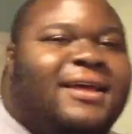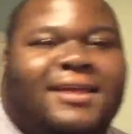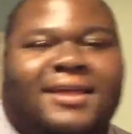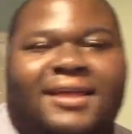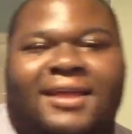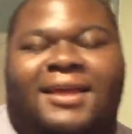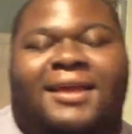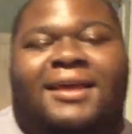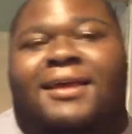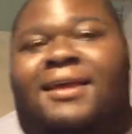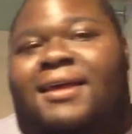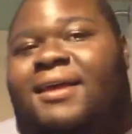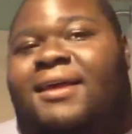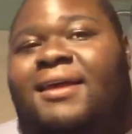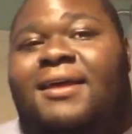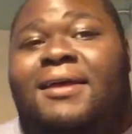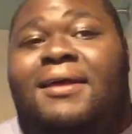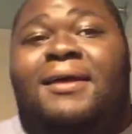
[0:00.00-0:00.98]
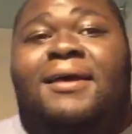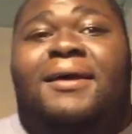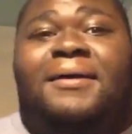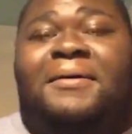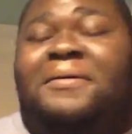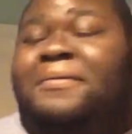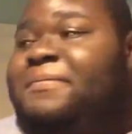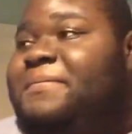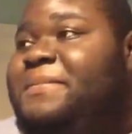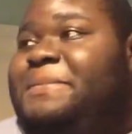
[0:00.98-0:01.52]
Yeah.
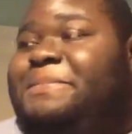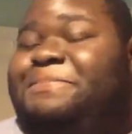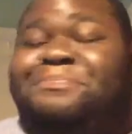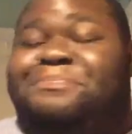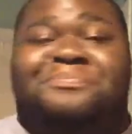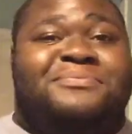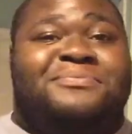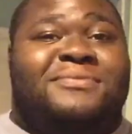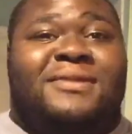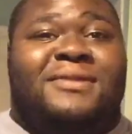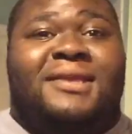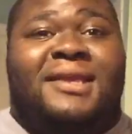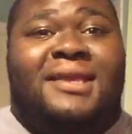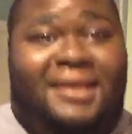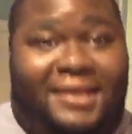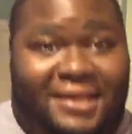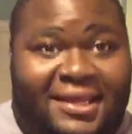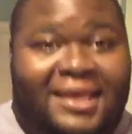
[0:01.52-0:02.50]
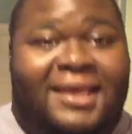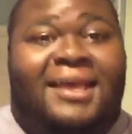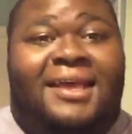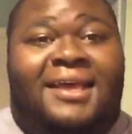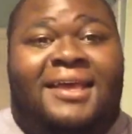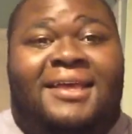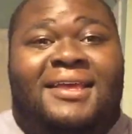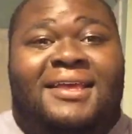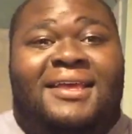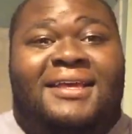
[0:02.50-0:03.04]
Um,
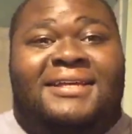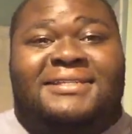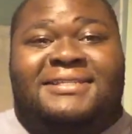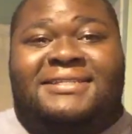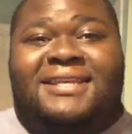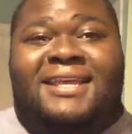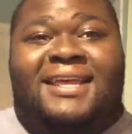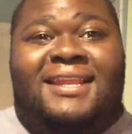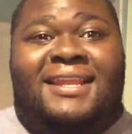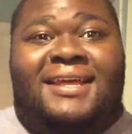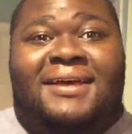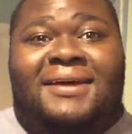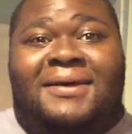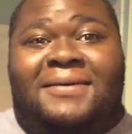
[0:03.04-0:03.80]
yes, and